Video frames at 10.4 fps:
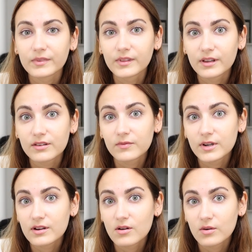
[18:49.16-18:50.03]
this
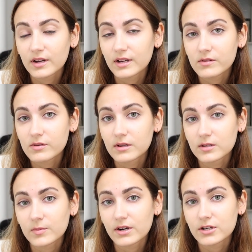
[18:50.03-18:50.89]
video can give you
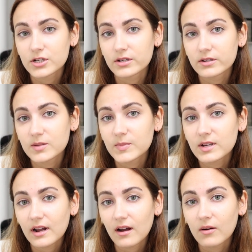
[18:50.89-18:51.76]
inspiration to
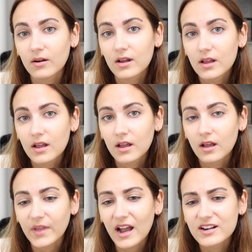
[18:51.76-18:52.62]
speak out.
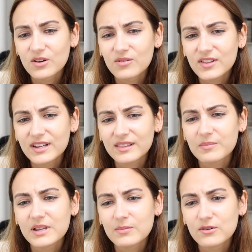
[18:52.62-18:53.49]
I don't think that
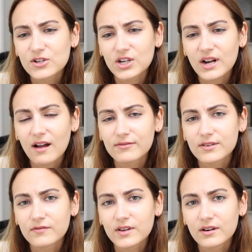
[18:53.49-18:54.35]
people should have
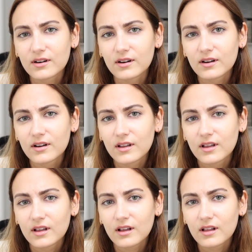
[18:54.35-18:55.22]
to fear
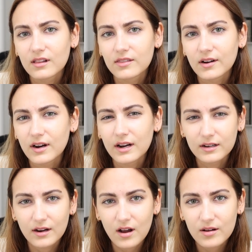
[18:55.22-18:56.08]
their
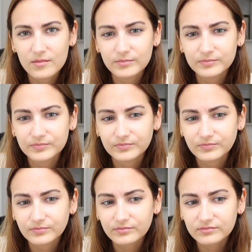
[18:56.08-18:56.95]
income
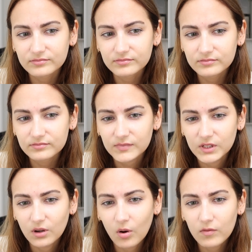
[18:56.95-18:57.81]

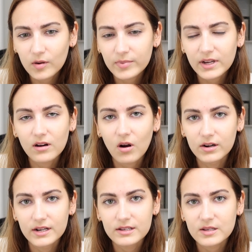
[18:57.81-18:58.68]
over being
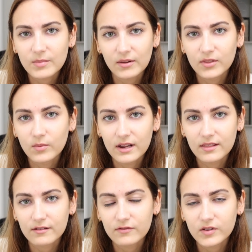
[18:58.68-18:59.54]
honest about the way
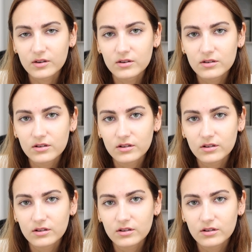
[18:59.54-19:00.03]
they feel.